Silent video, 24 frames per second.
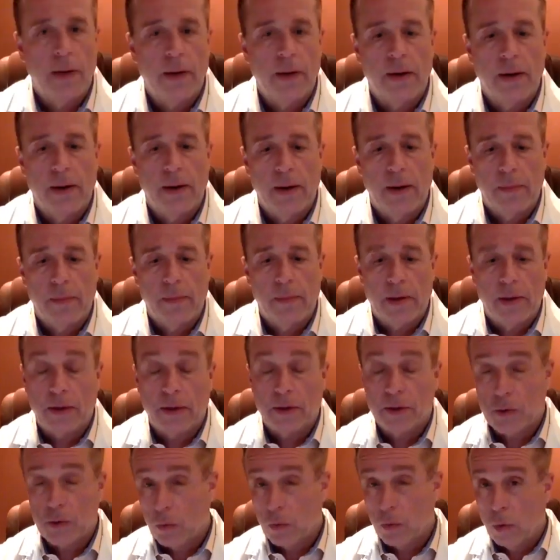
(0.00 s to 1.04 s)
it.
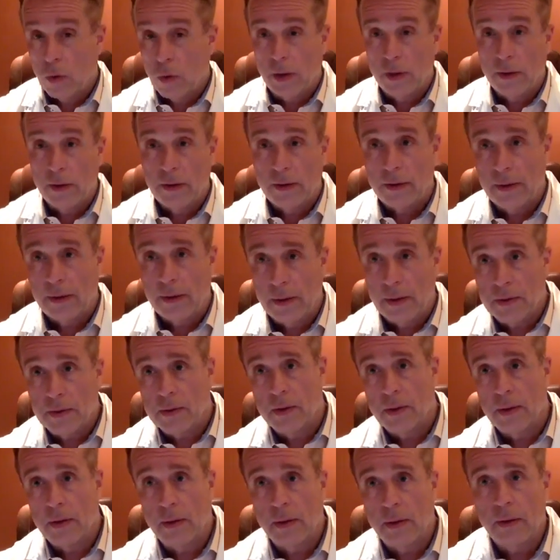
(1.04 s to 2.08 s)
Antibiotics are one of the things
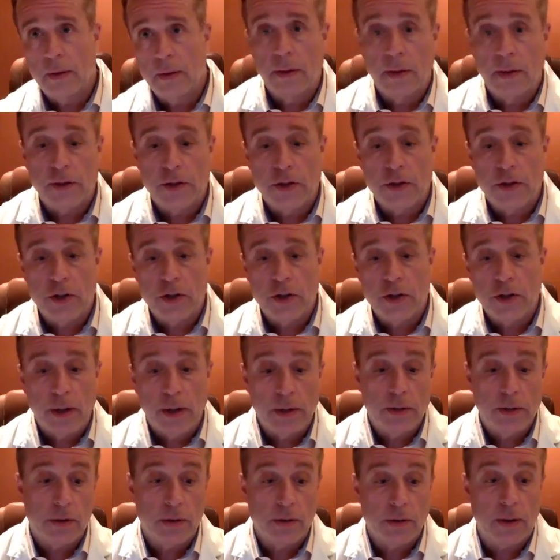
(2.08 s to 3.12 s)
that
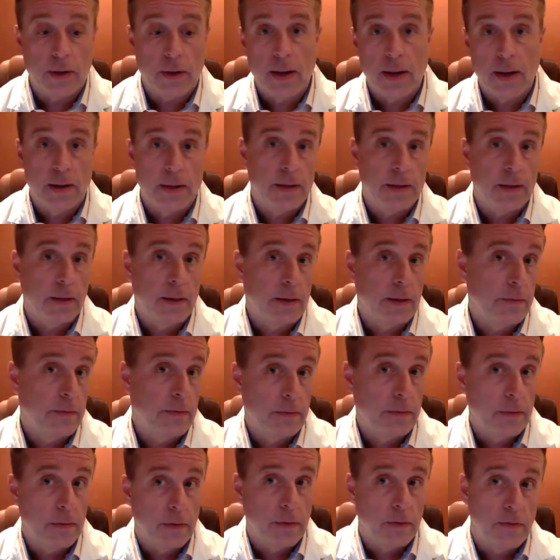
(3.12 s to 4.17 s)
change the content
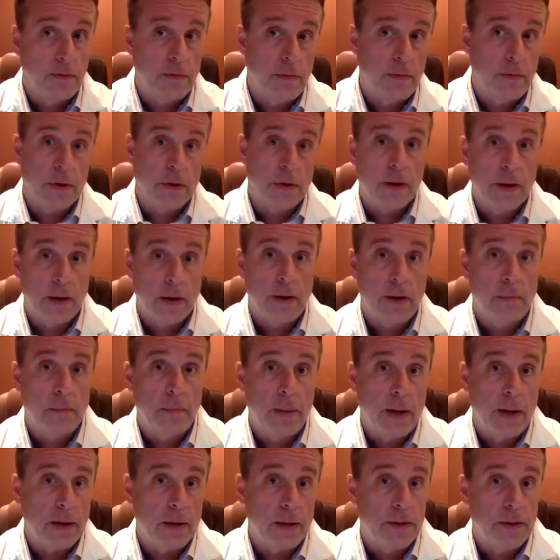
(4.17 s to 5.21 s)
of your gut
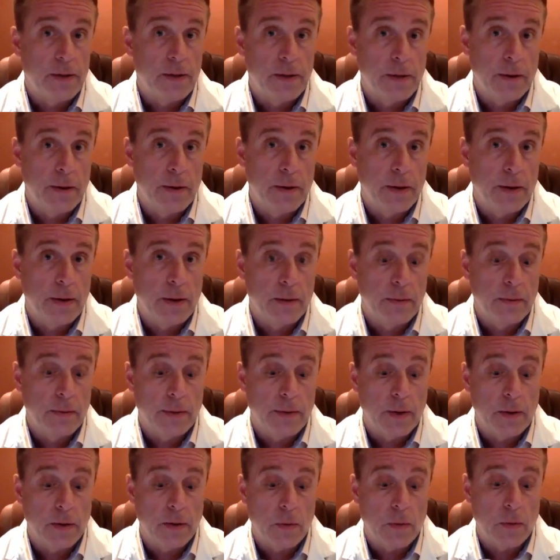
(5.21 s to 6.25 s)
bacteria,
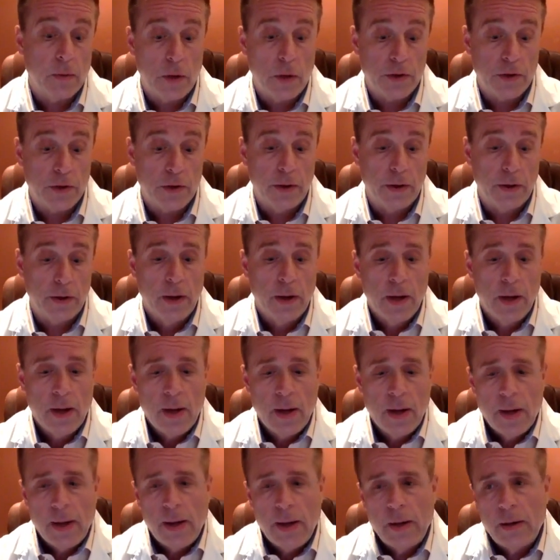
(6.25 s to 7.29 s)
without question.
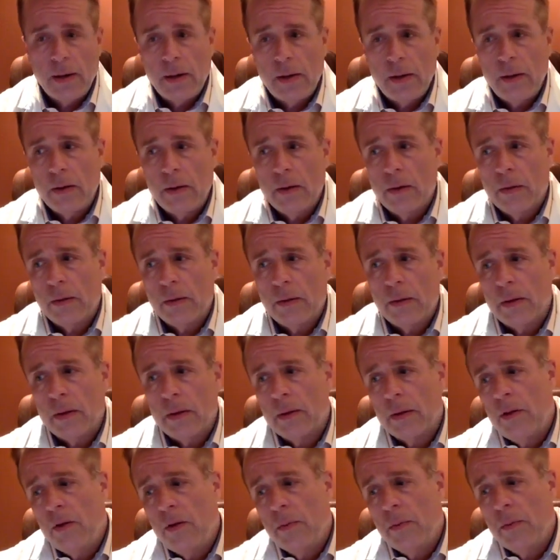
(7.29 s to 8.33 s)
And, you know,
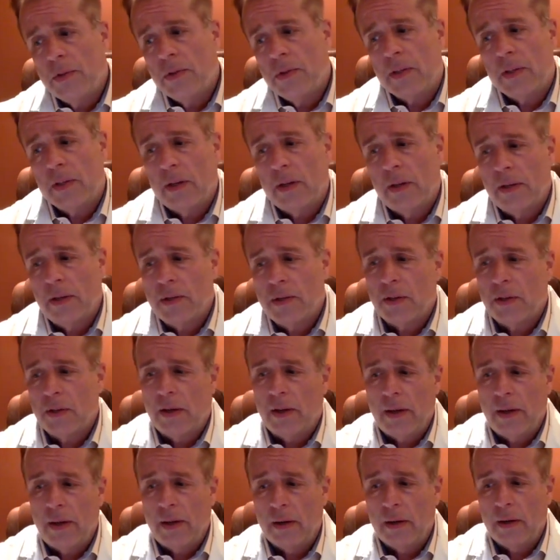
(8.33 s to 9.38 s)
the human studies to
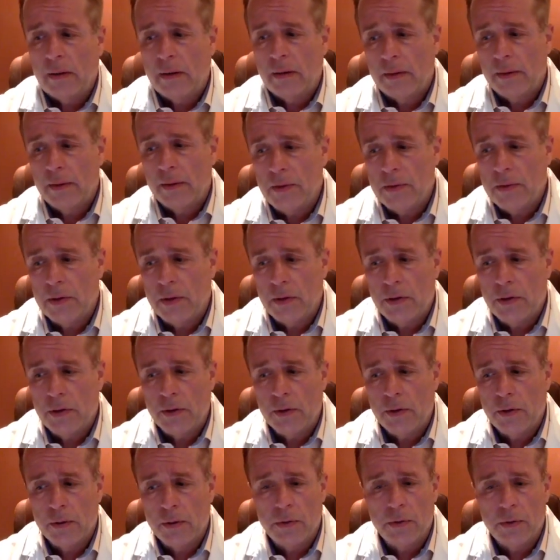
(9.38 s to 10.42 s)
date on all these
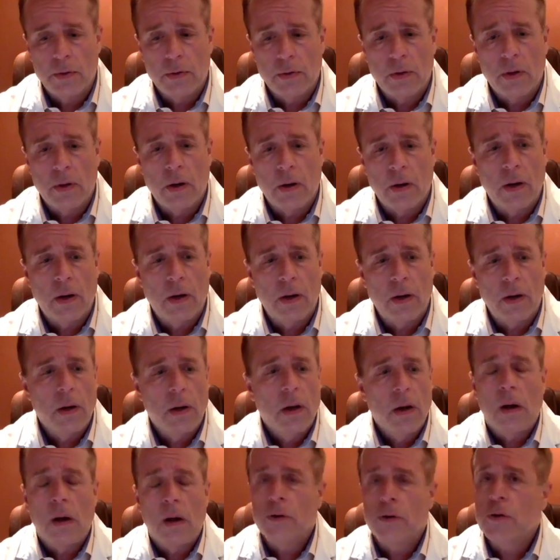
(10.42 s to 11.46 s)
issues are
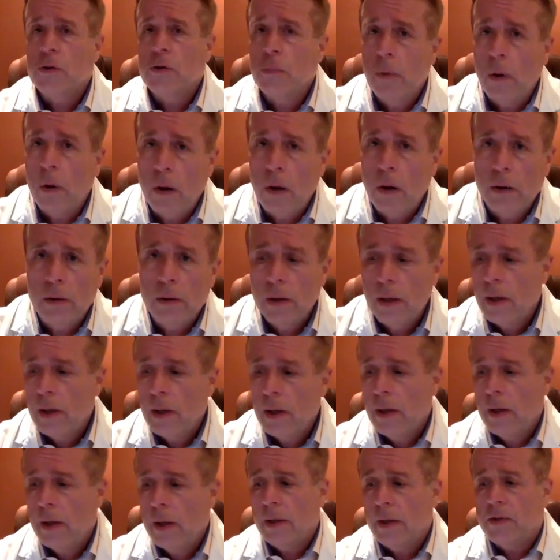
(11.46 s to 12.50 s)
small.
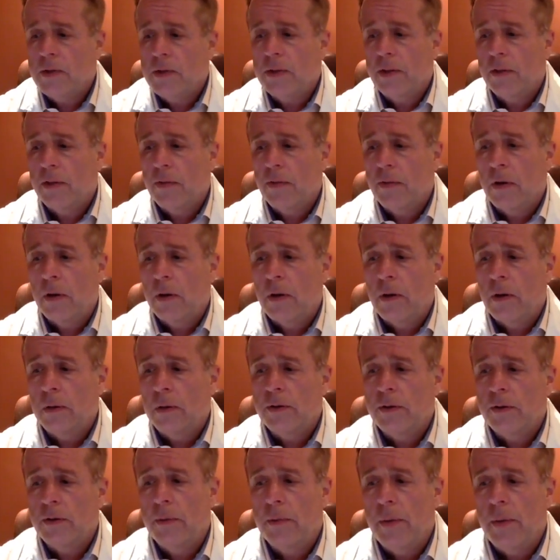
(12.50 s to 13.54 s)
It's
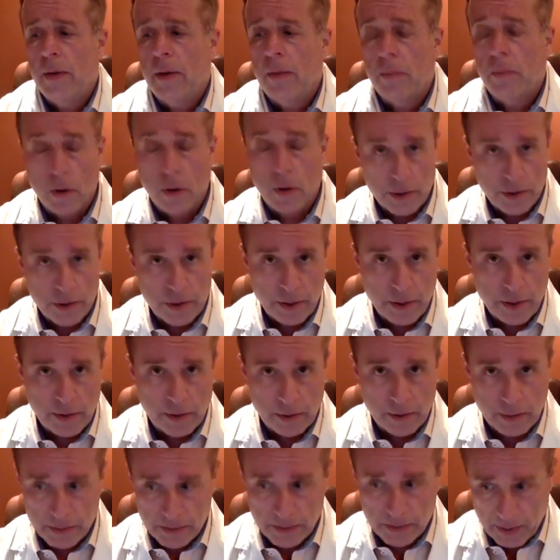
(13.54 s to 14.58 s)
difficult to make broad
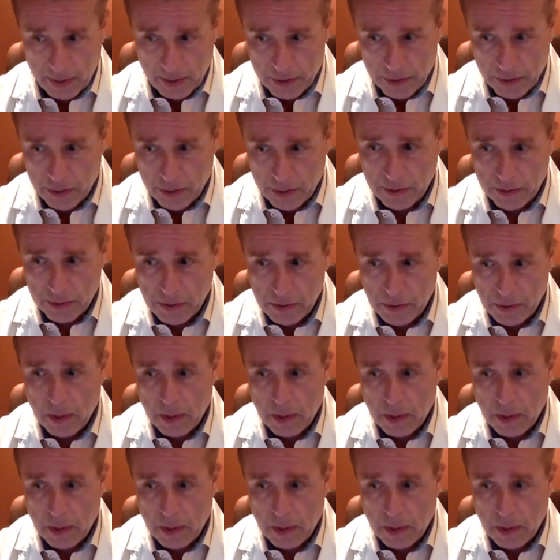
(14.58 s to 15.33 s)
generalizations,